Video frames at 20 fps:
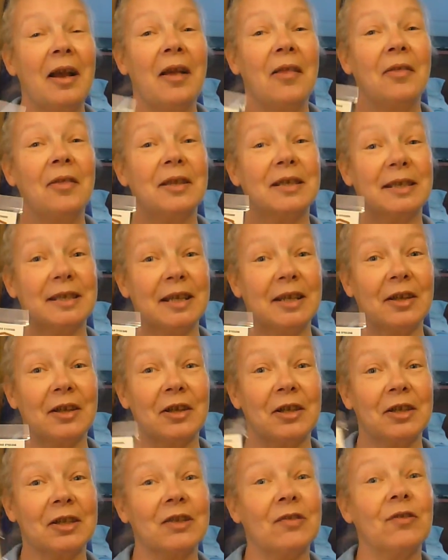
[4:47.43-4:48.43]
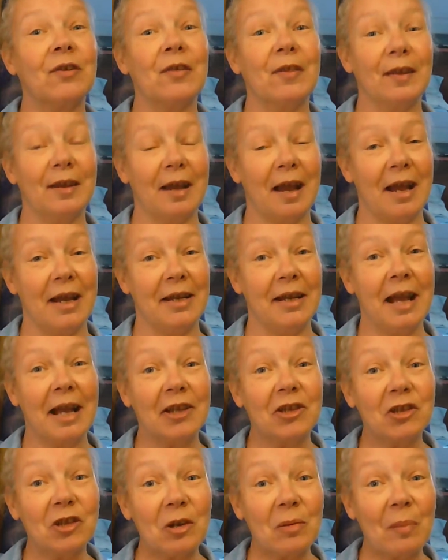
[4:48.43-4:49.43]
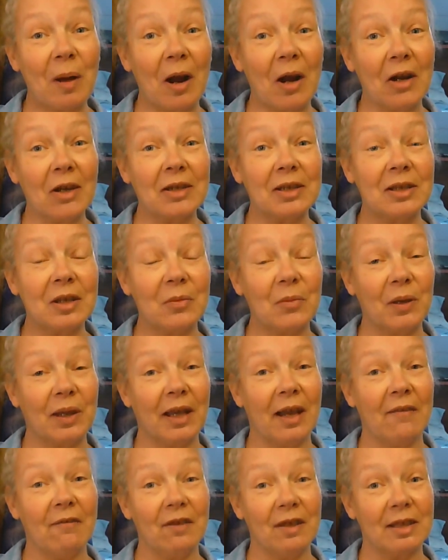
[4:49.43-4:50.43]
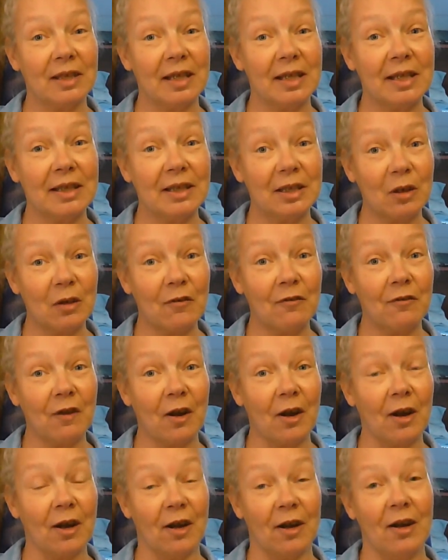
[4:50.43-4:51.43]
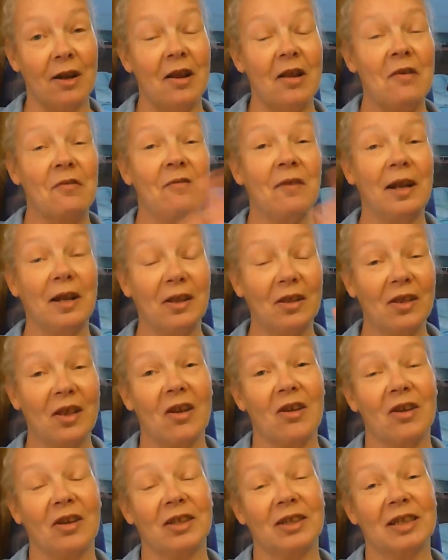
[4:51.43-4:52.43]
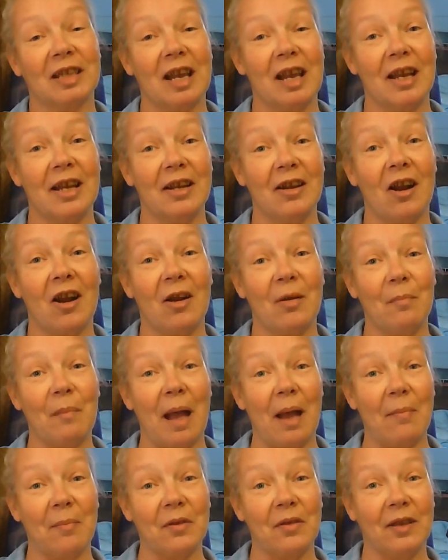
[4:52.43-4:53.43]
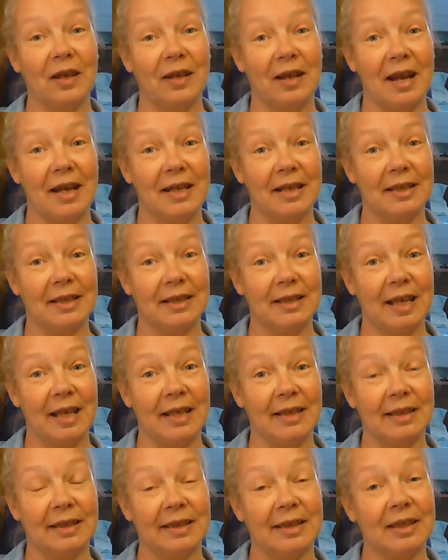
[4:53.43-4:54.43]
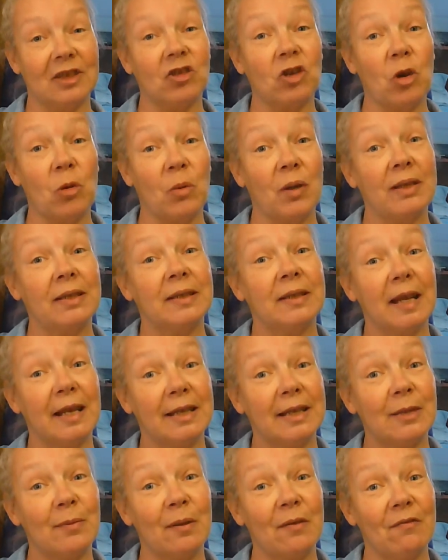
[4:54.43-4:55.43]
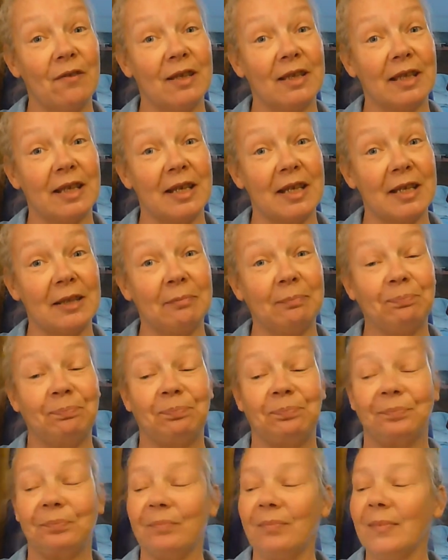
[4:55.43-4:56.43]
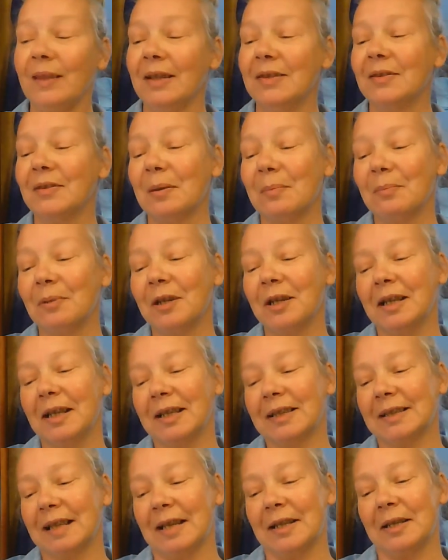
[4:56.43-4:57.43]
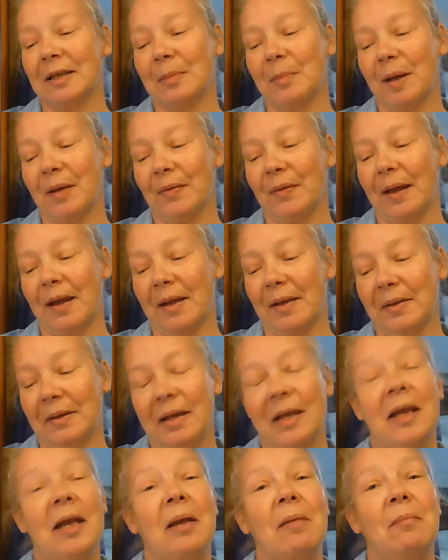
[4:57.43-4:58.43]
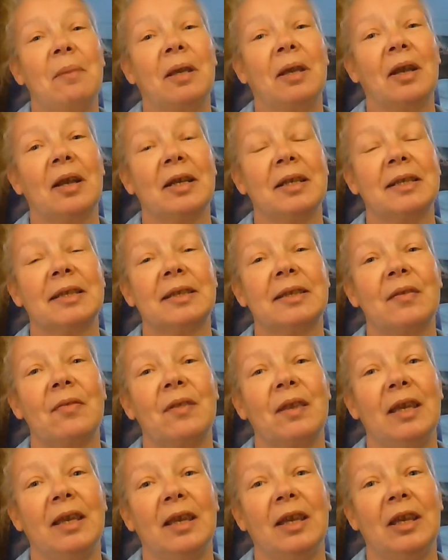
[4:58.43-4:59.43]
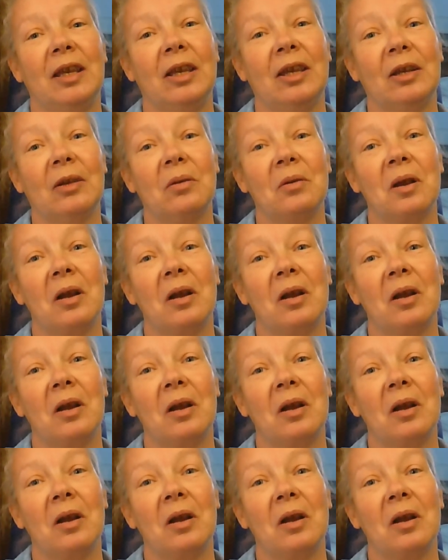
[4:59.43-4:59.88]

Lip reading: the stickers for the 9 national parks that we have visited so far right alongside our map of the United States to show what states we visited. So I'm pretty excited about that, because the